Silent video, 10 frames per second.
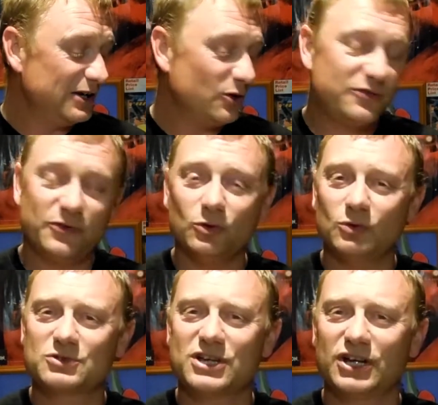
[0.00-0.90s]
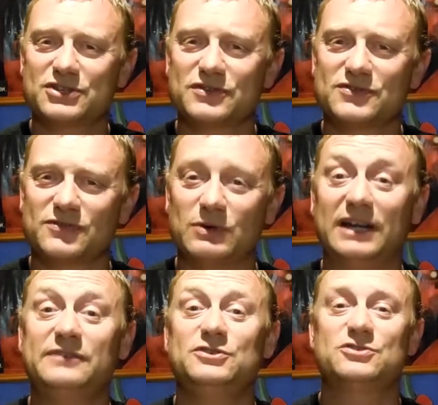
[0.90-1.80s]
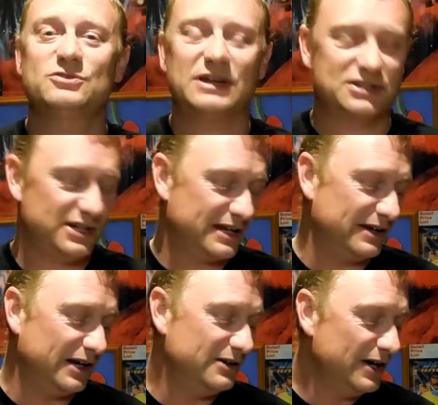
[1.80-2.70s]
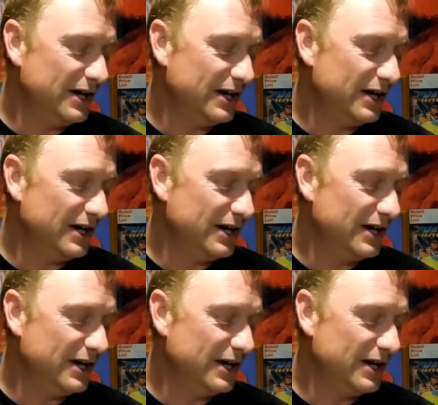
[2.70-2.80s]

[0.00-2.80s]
Full alternative software. And if you do actually, you know,